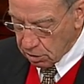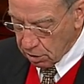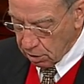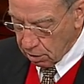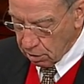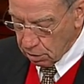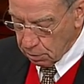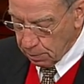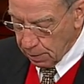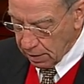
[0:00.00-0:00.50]

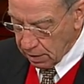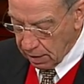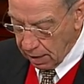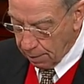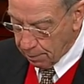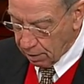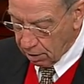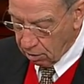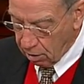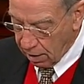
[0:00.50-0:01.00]
there has been
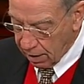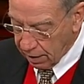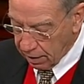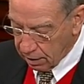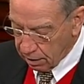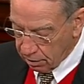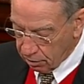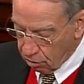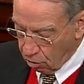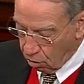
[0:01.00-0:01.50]
Democratic
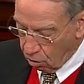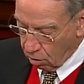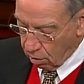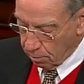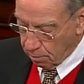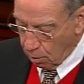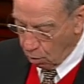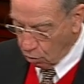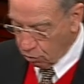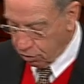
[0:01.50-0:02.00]
control
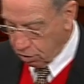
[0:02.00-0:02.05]
of both